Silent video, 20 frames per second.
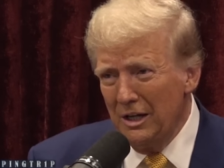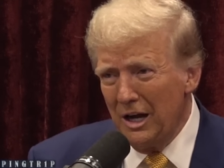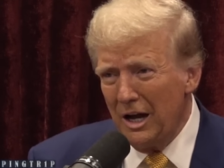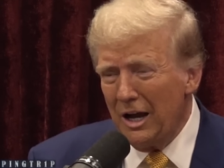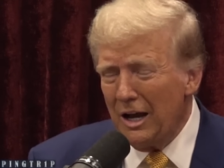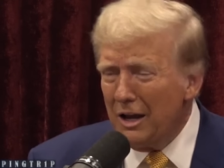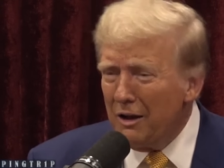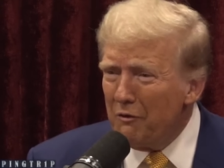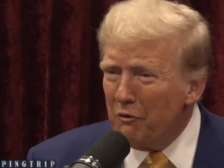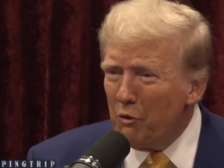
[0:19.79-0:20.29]

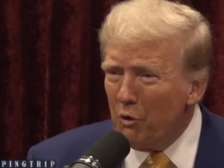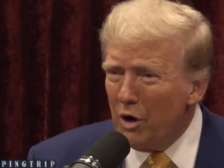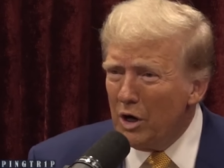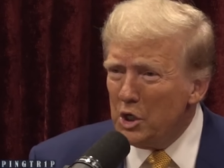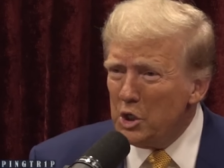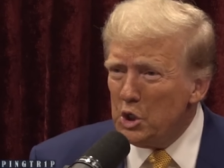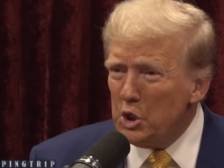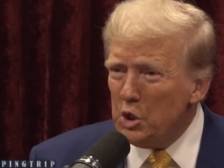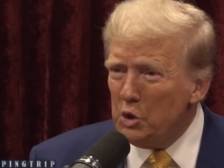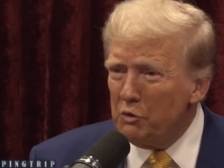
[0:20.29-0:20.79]
I have
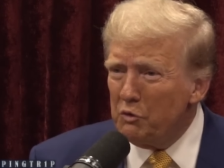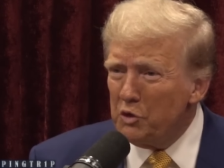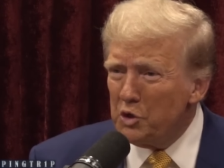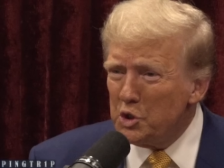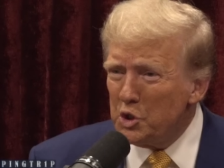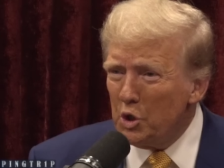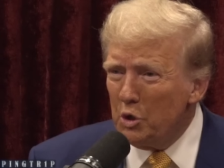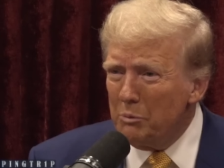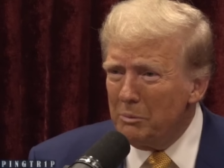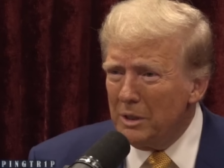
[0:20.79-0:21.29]
watched you for
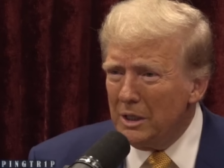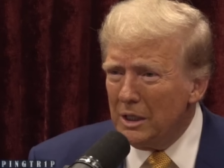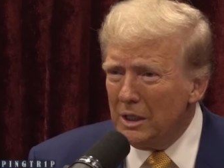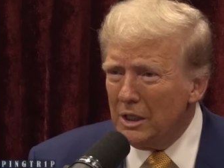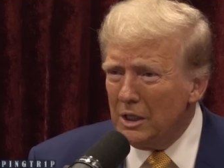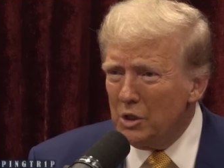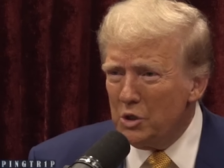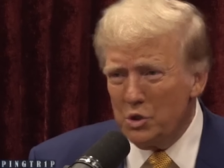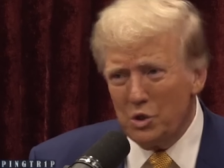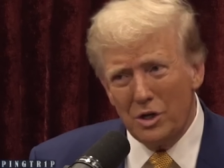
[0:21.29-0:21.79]
so many
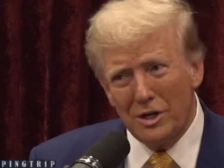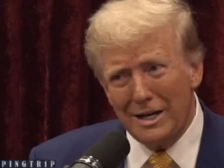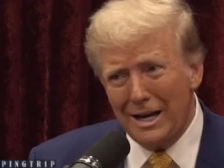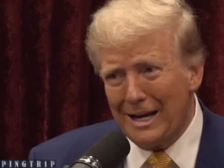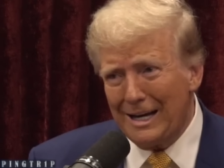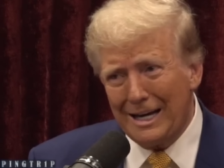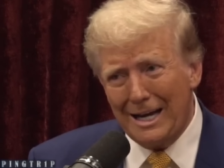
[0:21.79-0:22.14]
years. You're not a